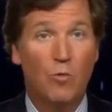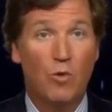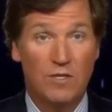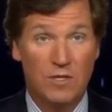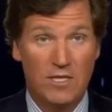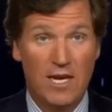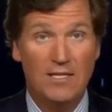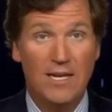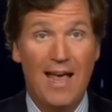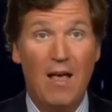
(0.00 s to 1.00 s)
was the
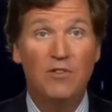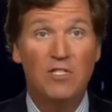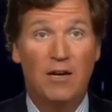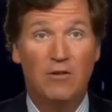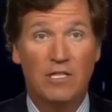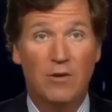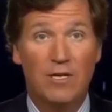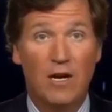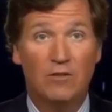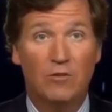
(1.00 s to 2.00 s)
state's health secretary,
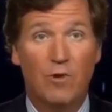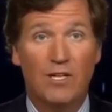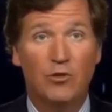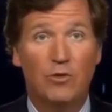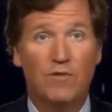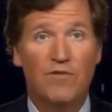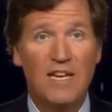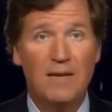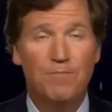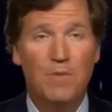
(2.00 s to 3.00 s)
Dr. Rachel
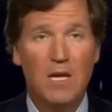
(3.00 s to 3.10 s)
Levine.